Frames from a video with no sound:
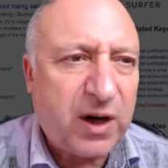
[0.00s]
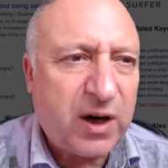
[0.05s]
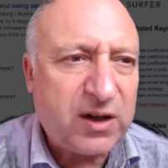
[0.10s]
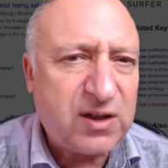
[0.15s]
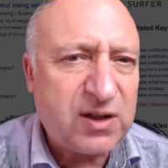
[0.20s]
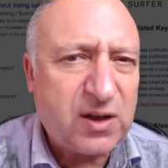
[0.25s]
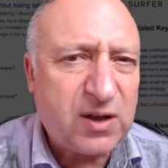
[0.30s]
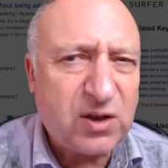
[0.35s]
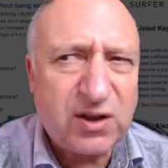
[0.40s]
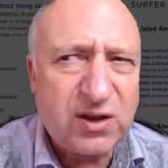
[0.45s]
a
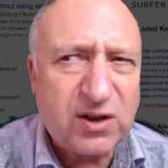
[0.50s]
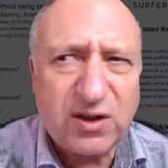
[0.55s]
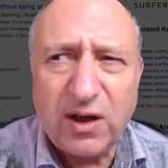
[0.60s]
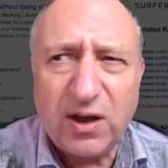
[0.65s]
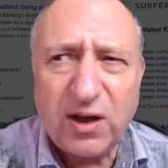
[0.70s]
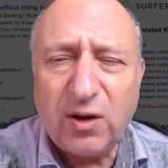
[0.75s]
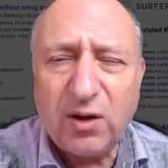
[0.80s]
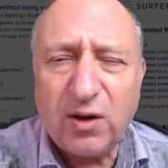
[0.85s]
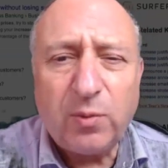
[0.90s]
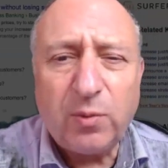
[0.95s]

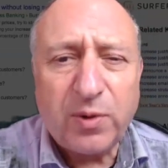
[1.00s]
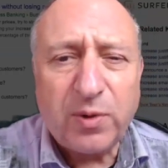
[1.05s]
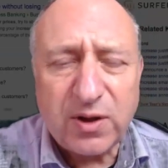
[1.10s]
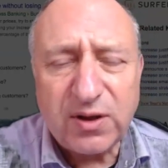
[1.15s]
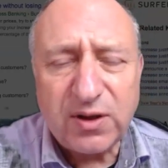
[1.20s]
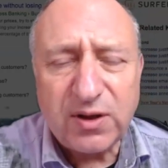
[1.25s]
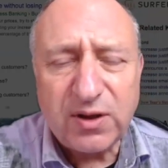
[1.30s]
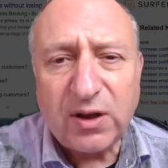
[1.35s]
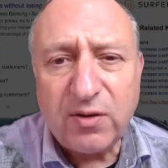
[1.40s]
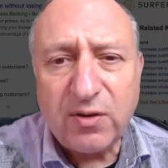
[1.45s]
single-person
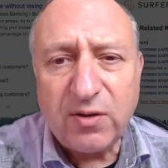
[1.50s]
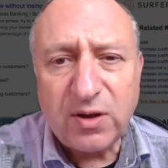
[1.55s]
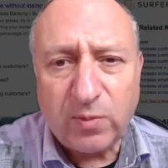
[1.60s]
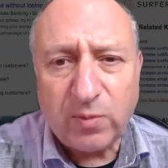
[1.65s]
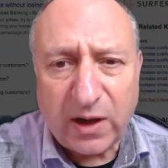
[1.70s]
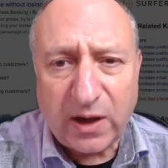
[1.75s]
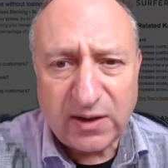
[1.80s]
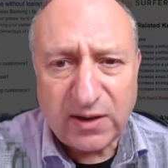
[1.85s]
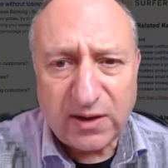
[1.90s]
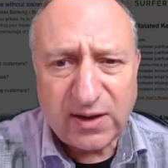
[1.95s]
coaching practice
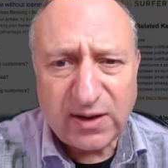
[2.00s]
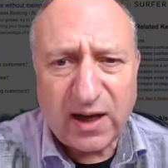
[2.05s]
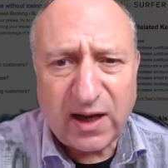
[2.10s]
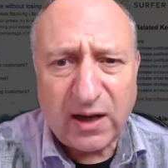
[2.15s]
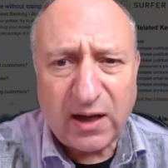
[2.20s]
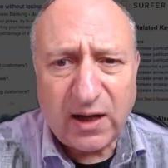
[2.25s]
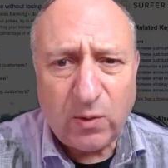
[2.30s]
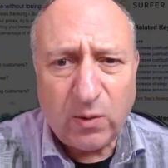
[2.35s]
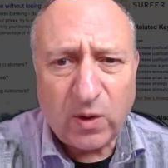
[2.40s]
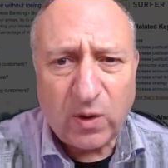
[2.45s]
at any one
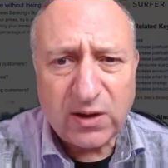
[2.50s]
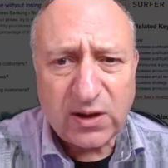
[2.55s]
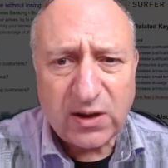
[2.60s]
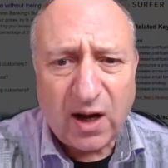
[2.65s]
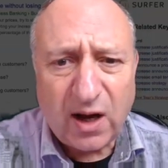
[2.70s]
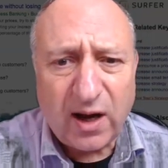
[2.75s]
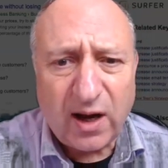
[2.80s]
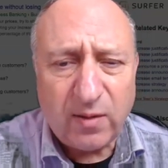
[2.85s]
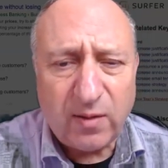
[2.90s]
time,